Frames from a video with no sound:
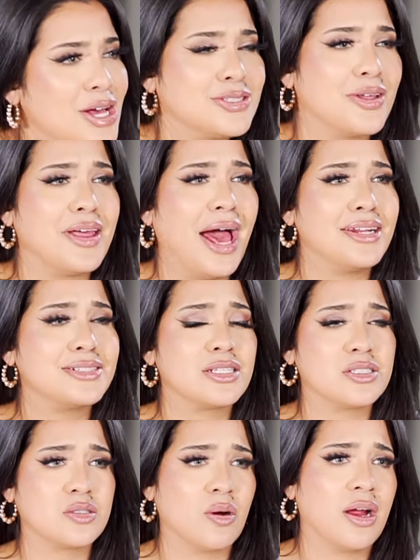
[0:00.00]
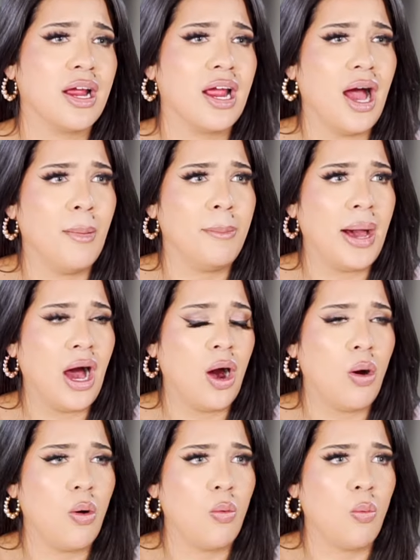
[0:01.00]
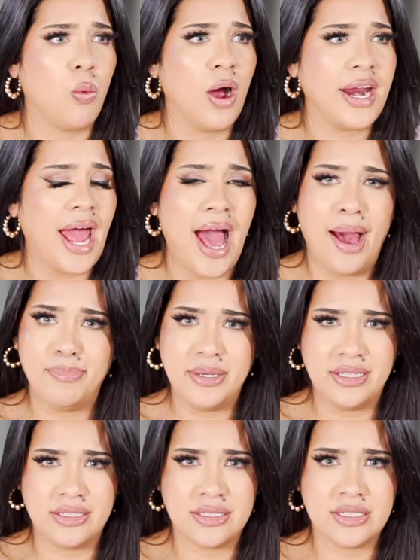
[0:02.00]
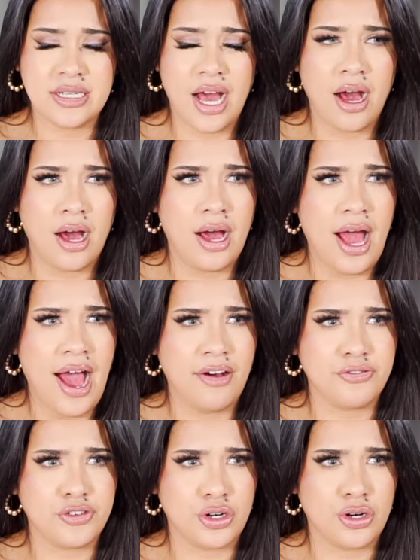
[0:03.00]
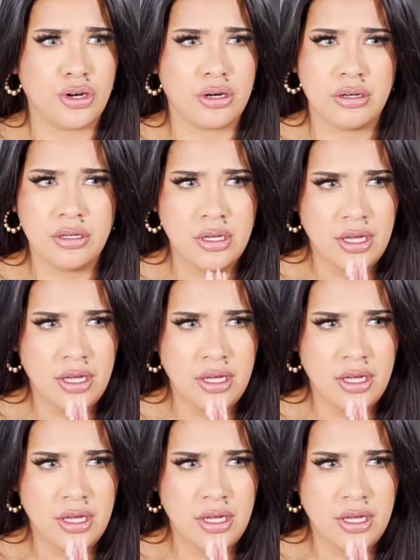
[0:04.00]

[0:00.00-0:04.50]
So that is the story about what happened after